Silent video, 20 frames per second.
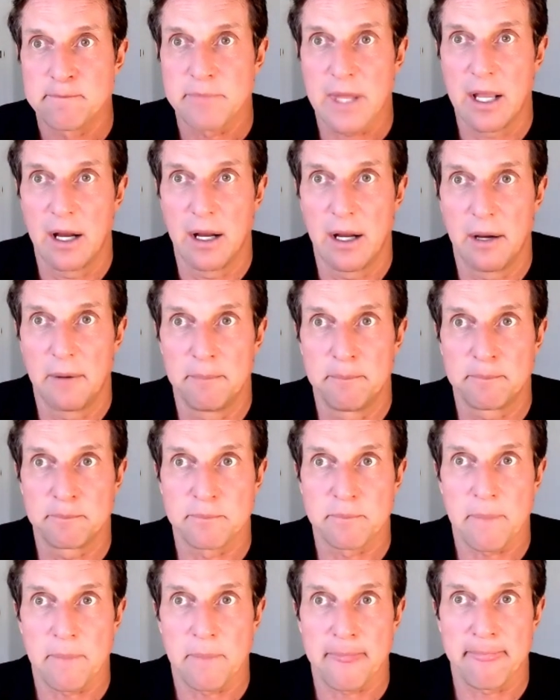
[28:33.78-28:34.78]
Um,
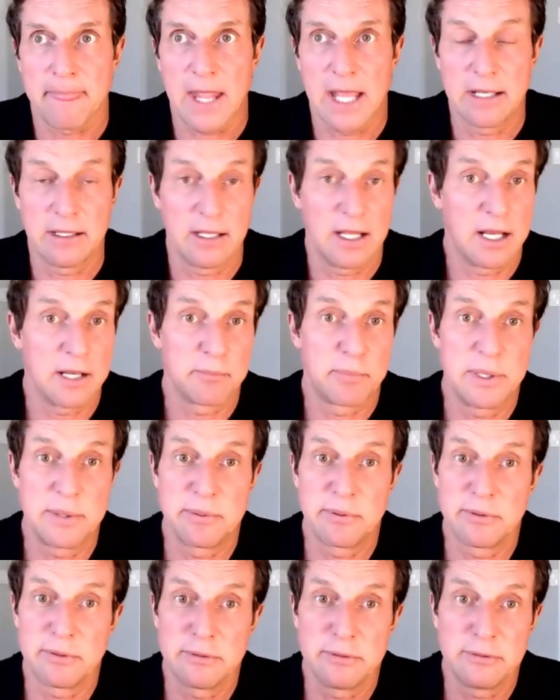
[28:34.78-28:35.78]
and a lot of
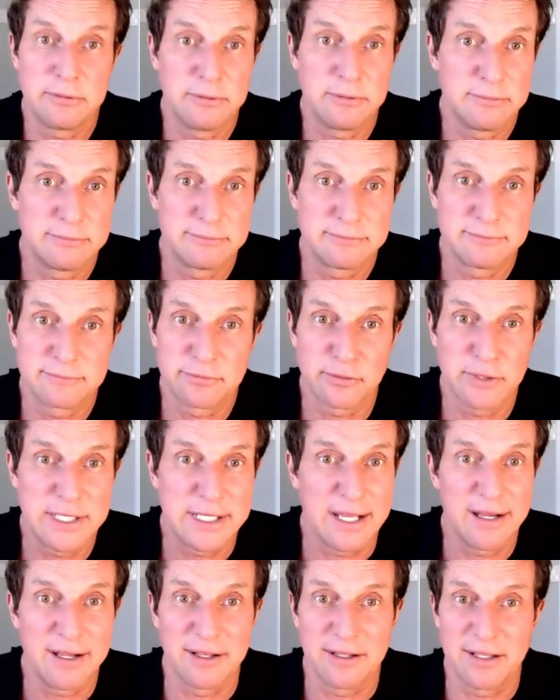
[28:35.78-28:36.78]
people freak
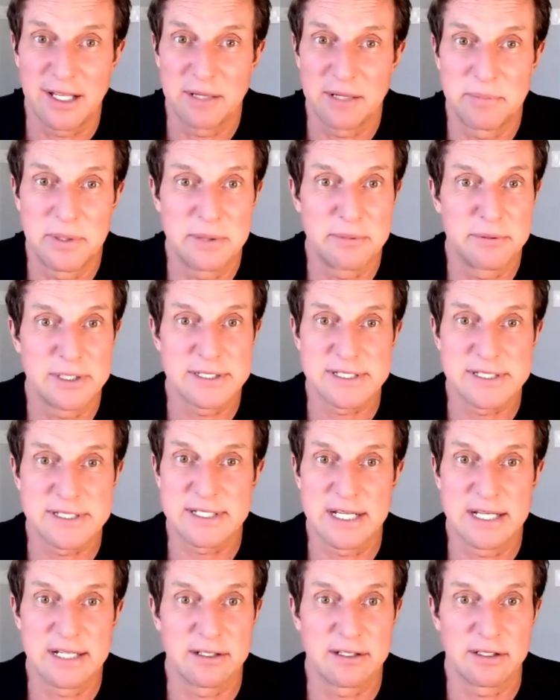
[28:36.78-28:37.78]
out. A lot of people get
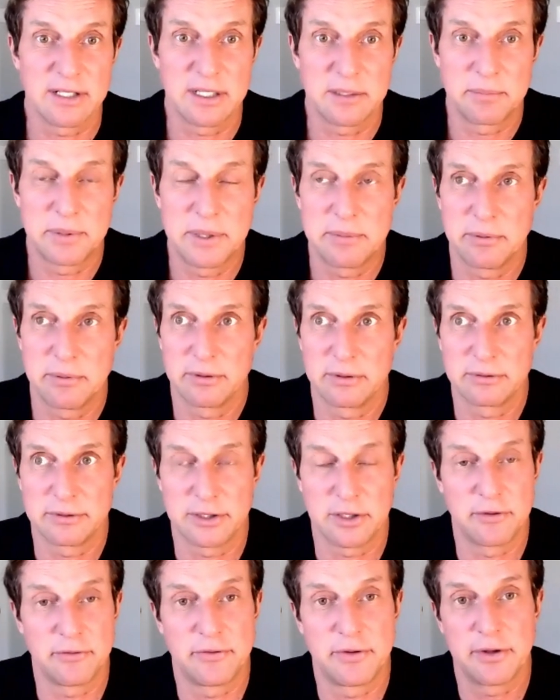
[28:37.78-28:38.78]
scared. A lot of people
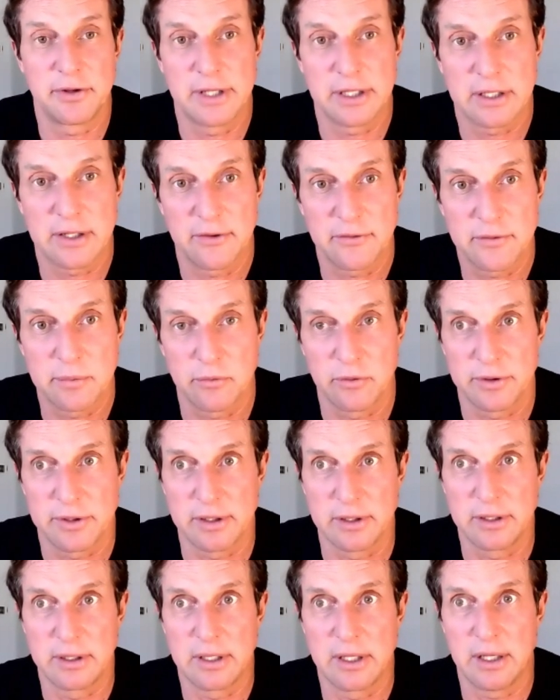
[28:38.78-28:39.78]
don't feel that comfortable with
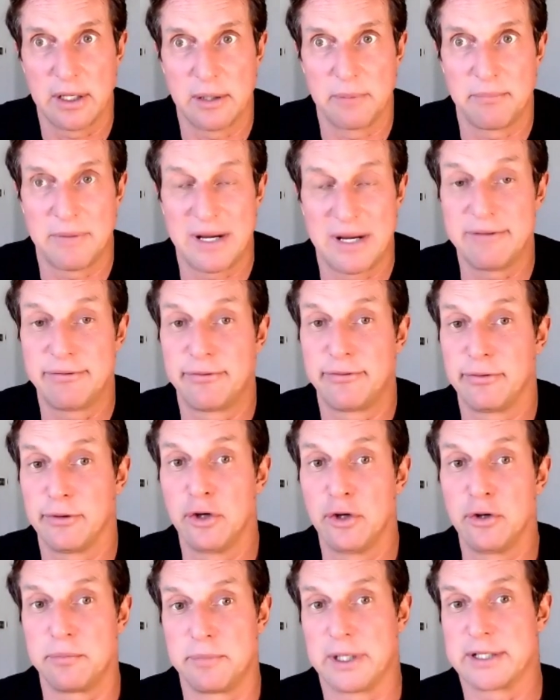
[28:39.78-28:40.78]
it. Um, I
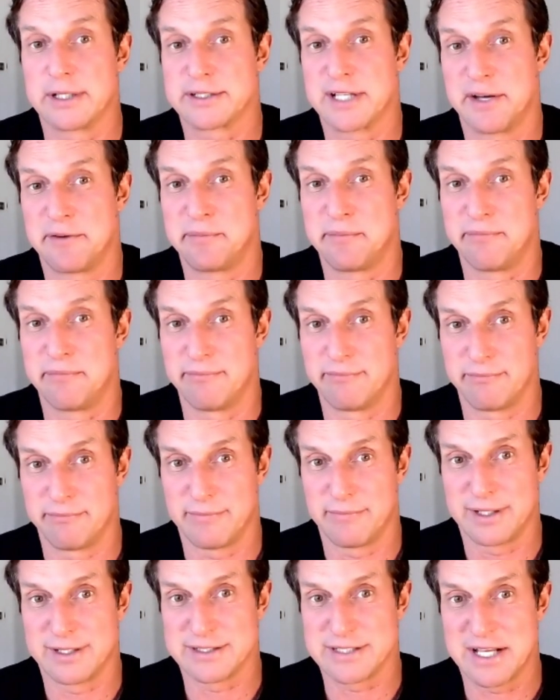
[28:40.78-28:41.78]
float because I
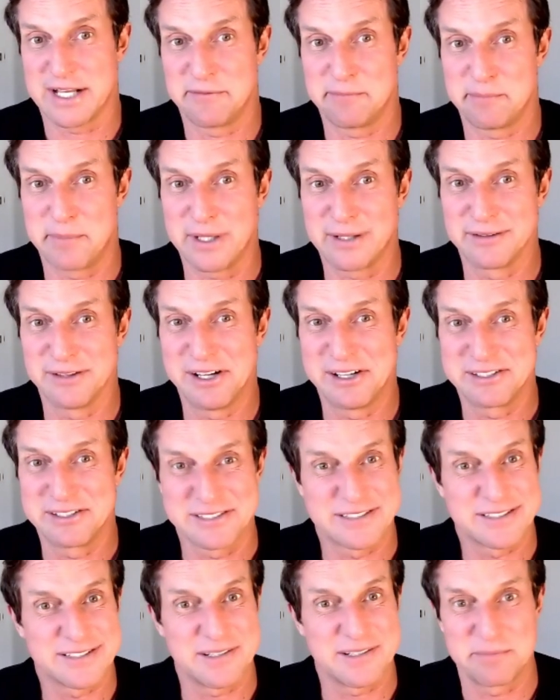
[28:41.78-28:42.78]
because I have big lungs.
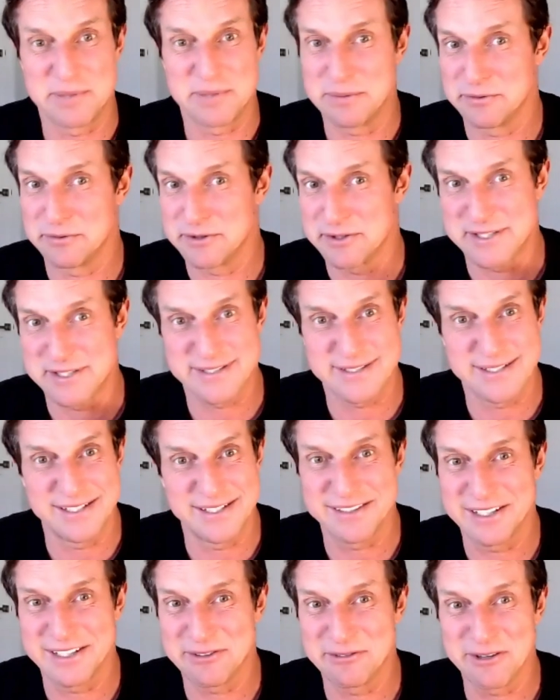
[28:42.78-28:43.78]
Some people just sink
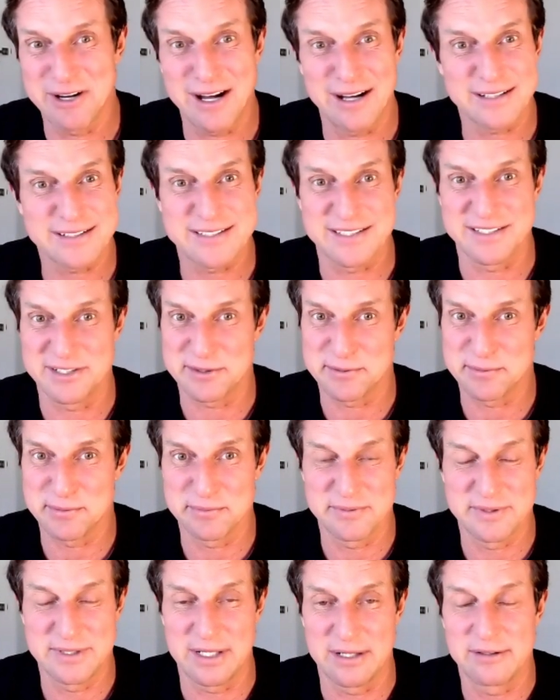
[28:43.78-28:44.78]
like rocks, and it's
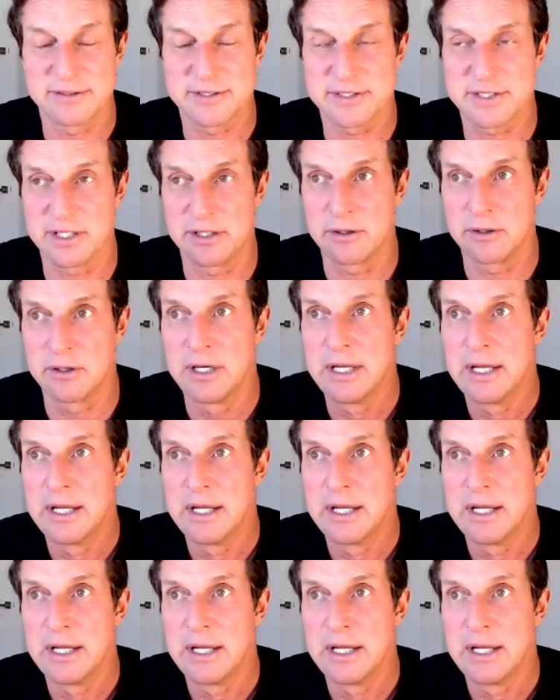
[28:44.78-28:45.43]
you know so.